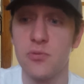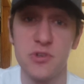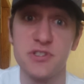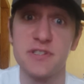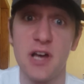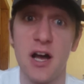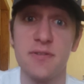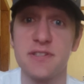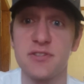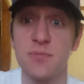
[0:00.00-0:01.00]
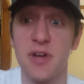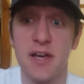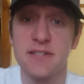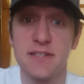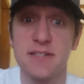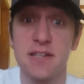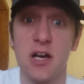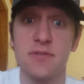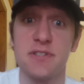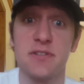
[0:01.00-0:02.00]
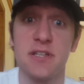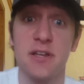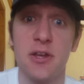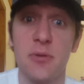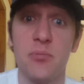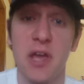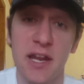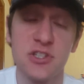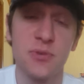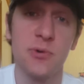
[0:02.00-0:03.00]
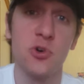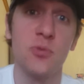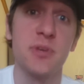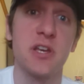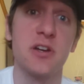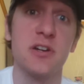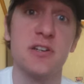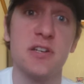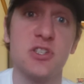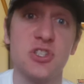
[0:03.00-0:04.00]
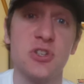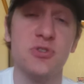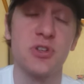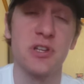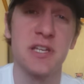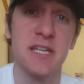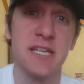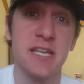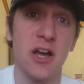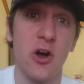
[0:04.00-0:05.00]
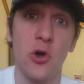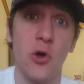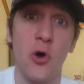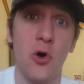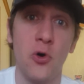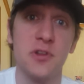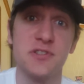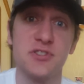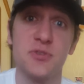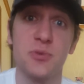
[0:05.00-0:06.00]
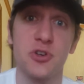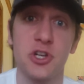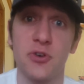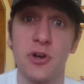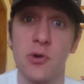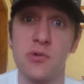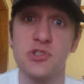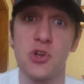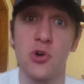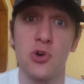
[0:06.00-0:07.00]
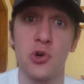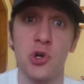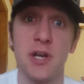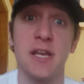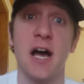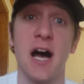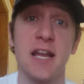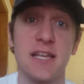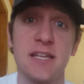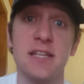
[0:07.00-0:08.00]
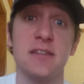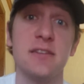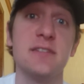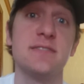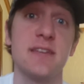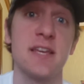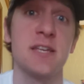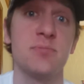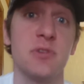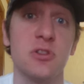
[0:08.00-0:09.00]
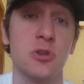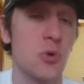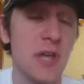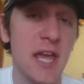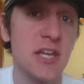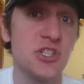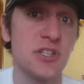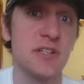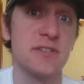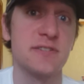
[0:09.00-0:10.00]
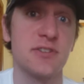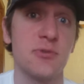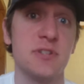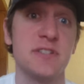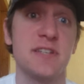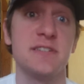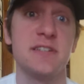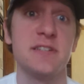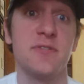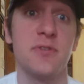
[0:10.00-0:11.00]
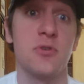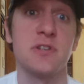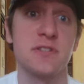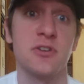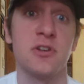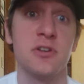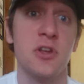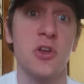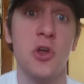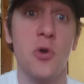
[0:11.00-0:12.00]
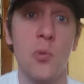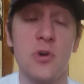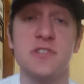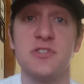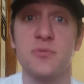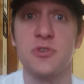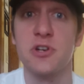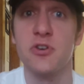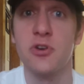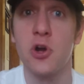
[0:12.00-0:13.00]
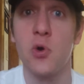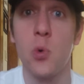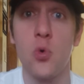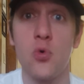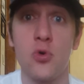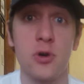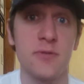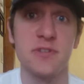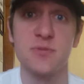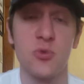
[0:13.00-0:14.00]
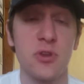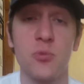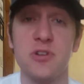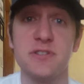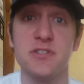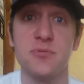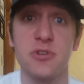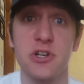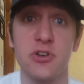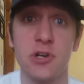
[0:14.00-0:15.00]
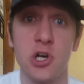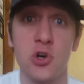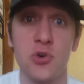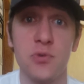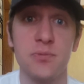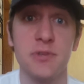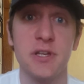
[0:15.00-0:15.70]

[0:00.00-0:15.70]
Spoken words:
which is obviously best, and is obviously manageable, because usually all the superheroes are not in the same location, so it's easy to focus on one superhero, or if it's more than one superhero,